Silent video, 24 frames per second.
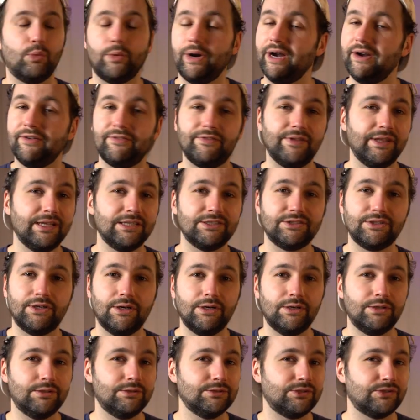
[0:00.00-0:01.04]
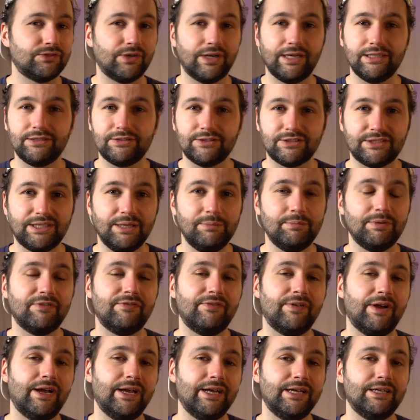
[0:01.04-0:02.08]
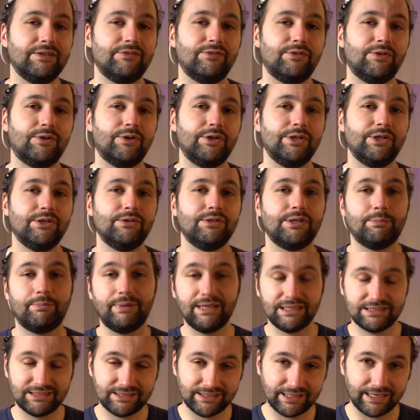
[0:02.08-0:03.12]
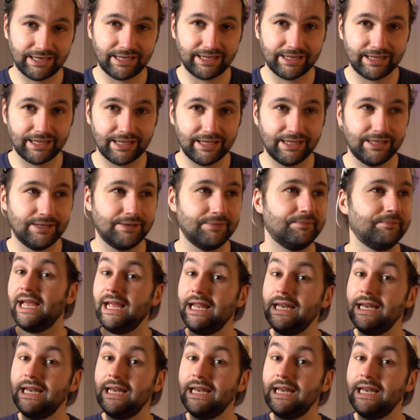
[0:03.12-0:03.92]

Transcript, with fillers: where things go, try to simplify it for you the best that I can,